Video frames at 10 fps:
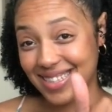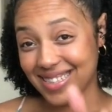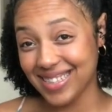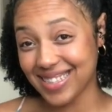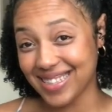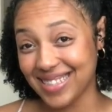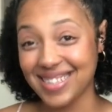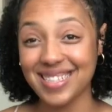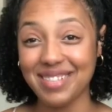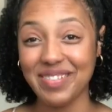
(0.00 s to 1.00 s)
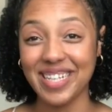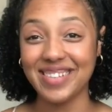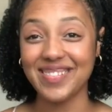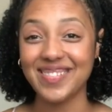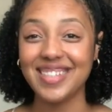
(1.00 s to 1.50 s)
you can let me
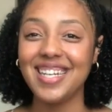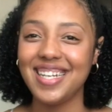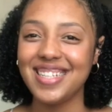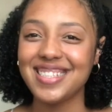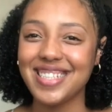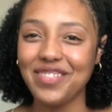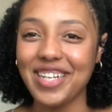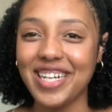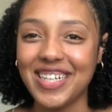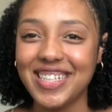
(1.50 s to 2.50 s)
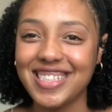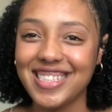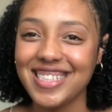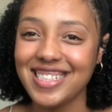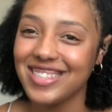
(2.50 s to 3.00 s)
know. Just let me know
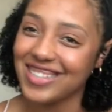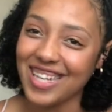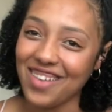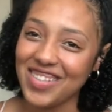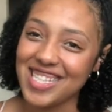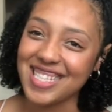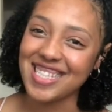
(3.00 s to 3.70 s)
through the comments.